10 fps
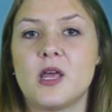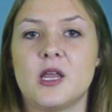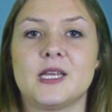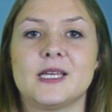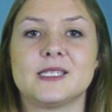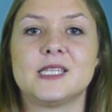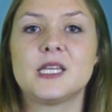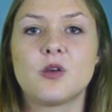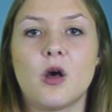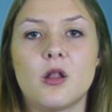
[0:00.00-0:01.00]
that has
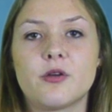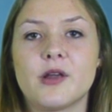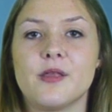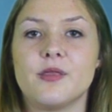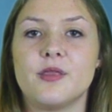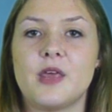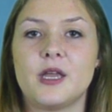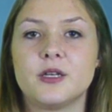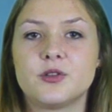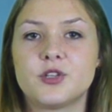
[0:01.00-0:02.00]
that color and then